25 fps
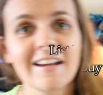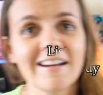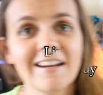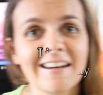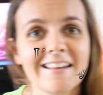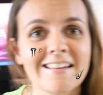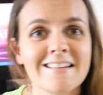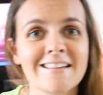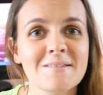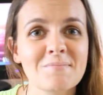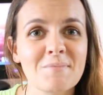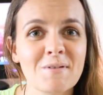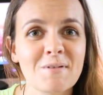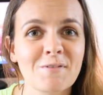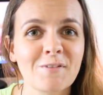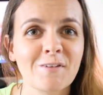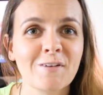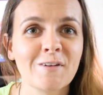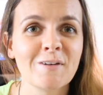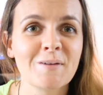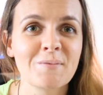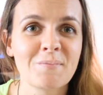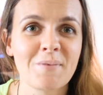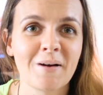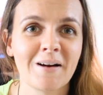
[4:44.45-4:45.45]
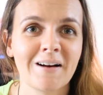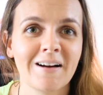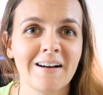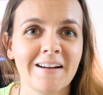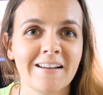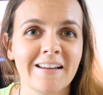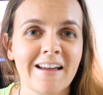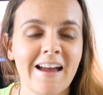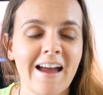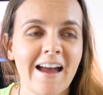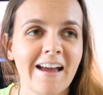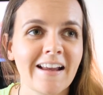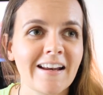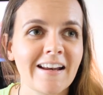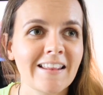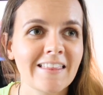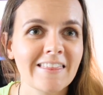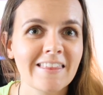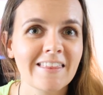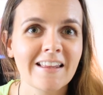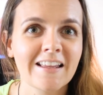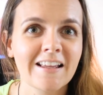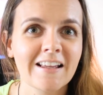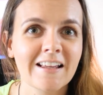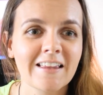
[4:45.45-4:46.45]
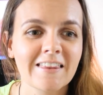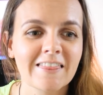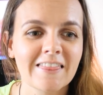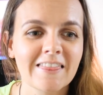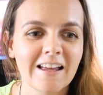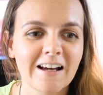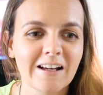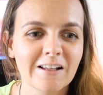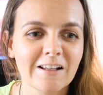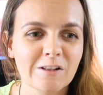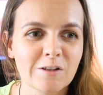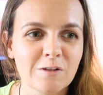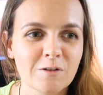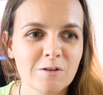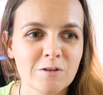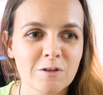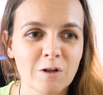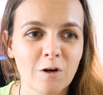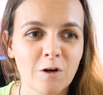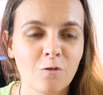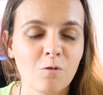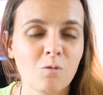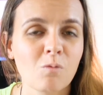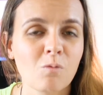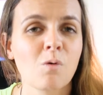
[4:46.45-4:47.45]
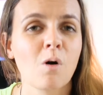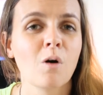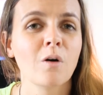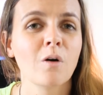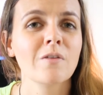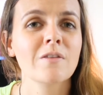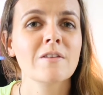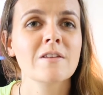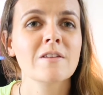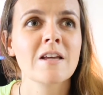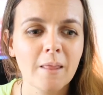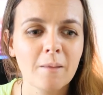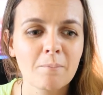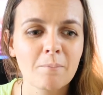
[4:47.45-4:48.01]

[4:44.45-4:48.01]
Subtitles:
List before you buy. Anything that you sort of want,